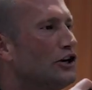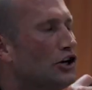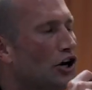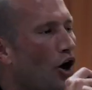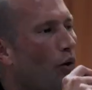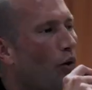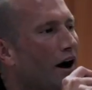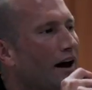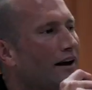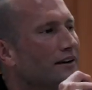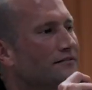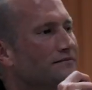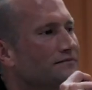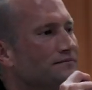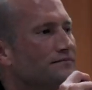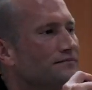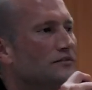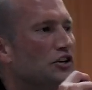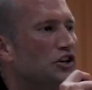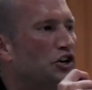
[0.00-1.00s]
You know what?
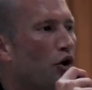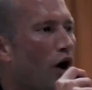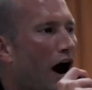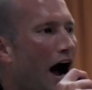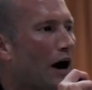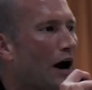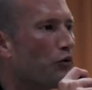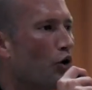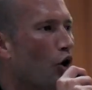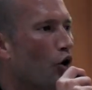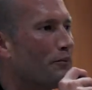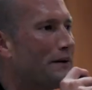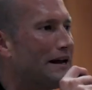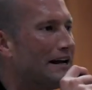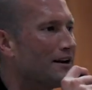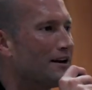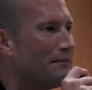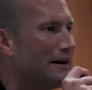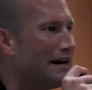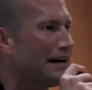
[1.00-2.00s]
You eye roll
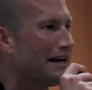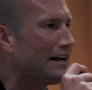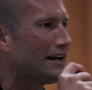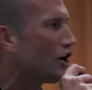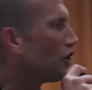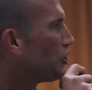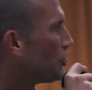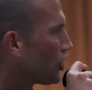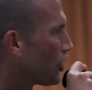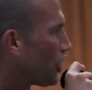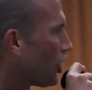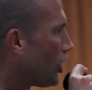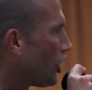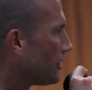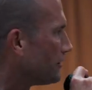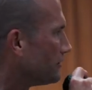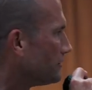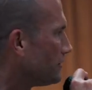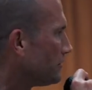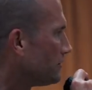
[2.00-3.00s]
me in a meeting, you're
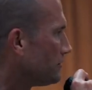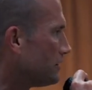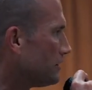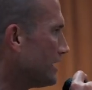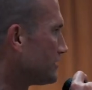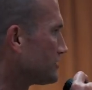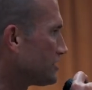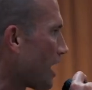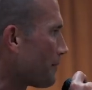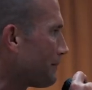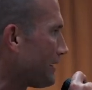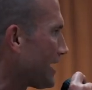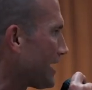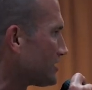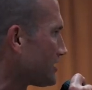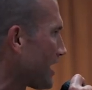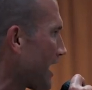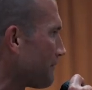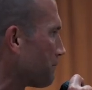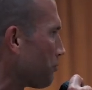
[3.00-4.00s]
gone. It's not
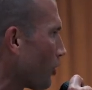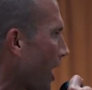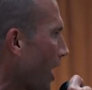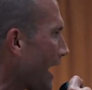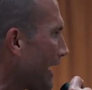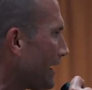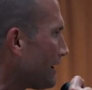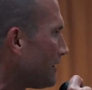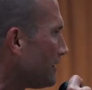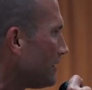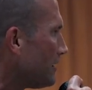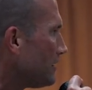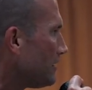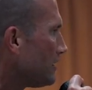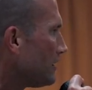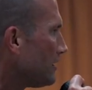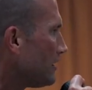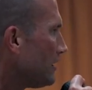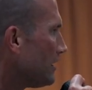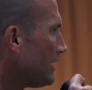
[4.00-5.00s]
because I have pride.
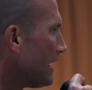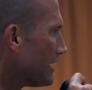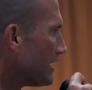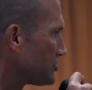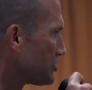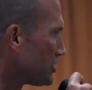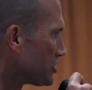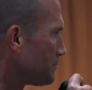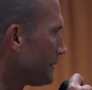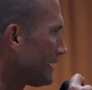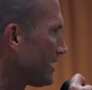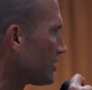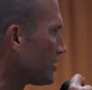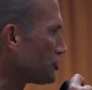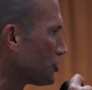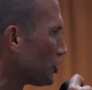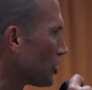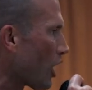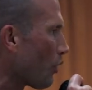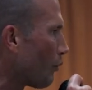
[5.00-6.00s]
It's just
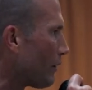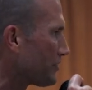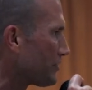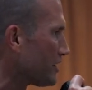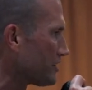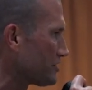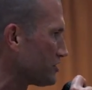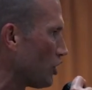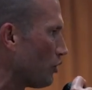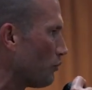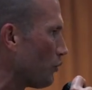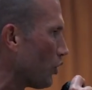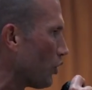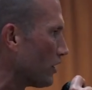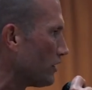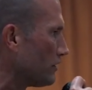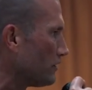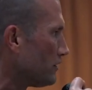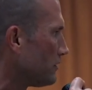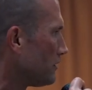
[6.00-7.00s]
because you're not with us no
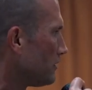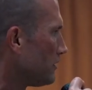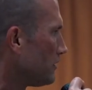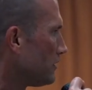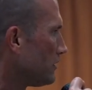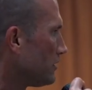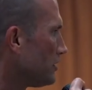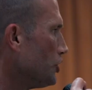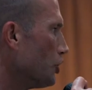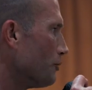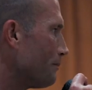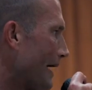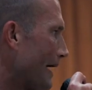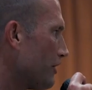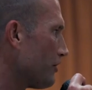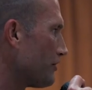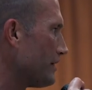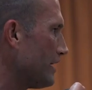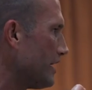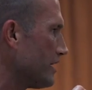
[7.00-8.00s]
more. You're
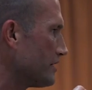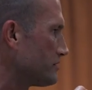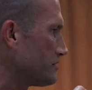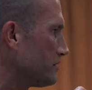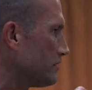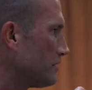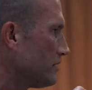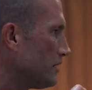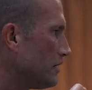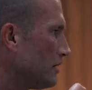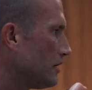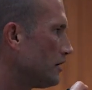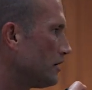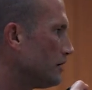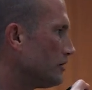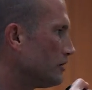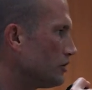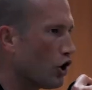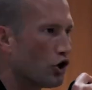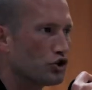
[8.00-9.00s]
better than us.
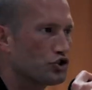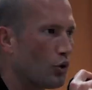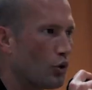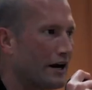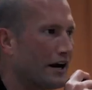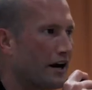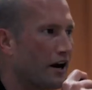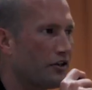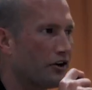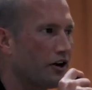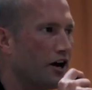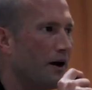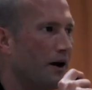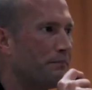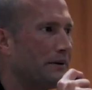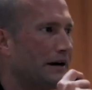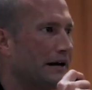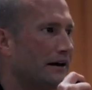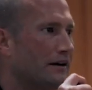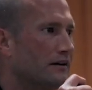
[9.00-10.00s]
Go join another
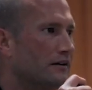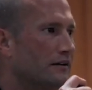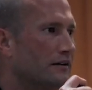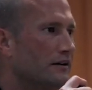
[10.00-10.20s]
company.